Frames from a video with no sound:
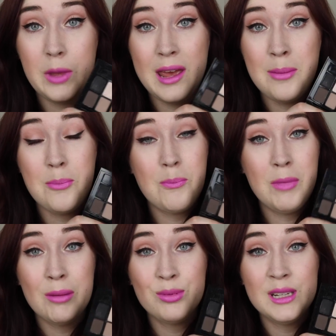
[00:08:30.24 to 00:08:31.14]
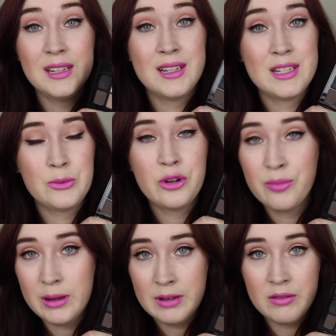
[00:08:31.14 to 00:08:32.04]
And Maybelline is one of
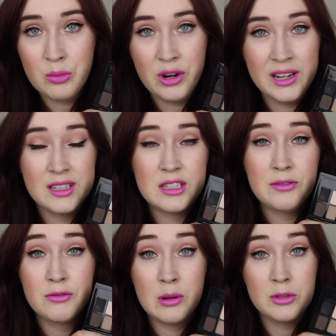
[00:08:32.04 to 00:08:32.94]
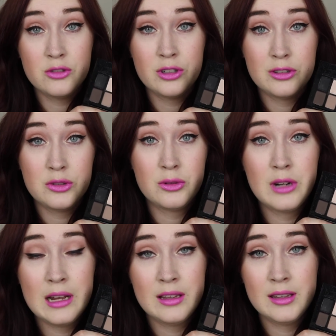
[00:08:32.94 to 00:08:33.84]
my favorite brands from the
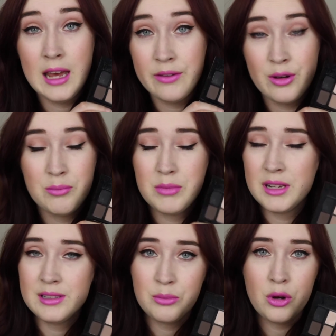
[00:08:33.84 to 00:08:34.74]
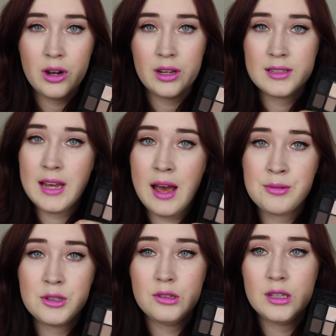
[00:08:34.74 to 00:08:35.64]
drugstore. I think they have amazing products. I
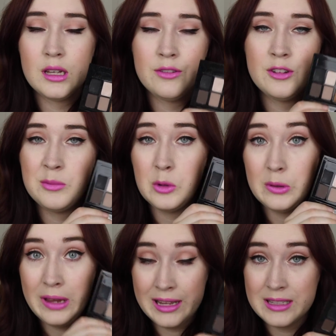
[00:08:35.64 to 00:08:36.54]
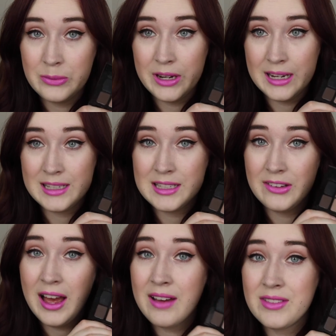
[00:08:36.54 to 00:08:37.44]
absolutely love them, hence why I still
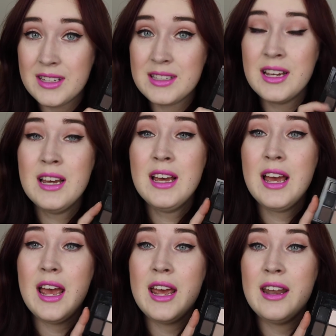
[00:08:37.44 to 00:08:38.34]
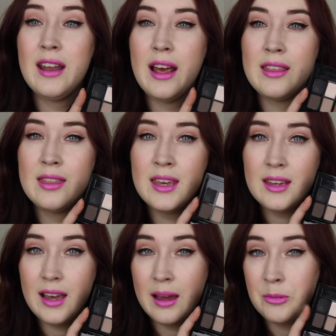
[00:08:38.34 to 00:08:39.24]
have this. And I
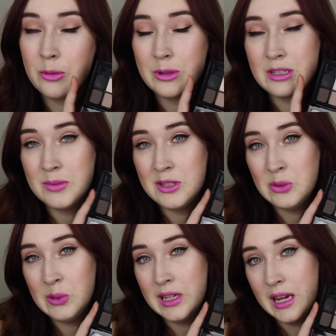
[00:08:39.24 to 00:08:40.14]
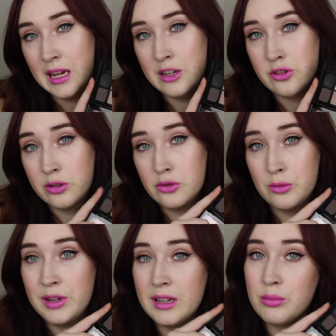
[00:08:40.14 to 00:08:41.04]
think I'm going to be doing a drugstore
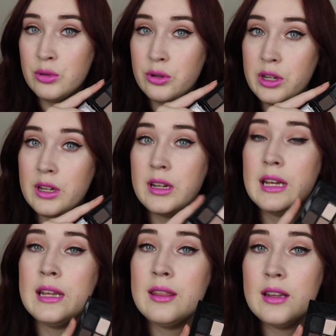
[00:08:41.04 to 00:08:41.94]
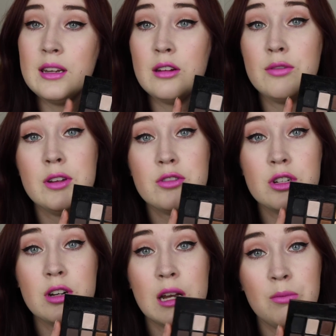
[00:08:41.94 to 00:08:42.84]
makeup look in the near
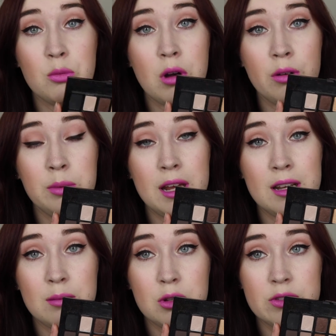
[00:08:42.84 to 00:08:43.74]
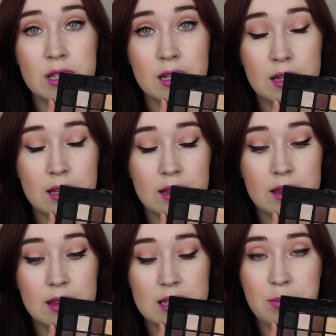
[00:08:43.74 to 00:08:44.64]
future, and we'll probably end up using
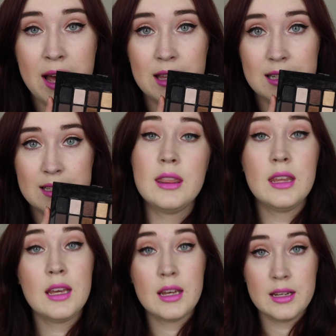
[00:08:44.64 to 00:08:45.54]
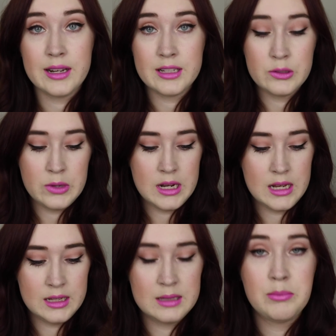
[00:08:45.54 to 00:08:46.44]
this palette. The next one
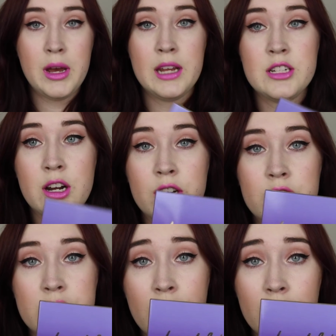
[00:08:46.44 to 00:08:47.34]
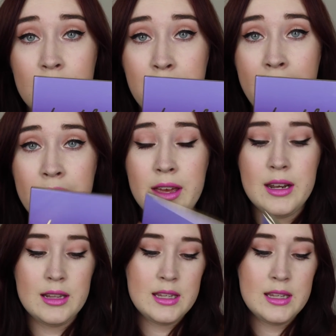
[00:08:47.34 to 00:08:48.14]
is my Tarte Tartelette palette.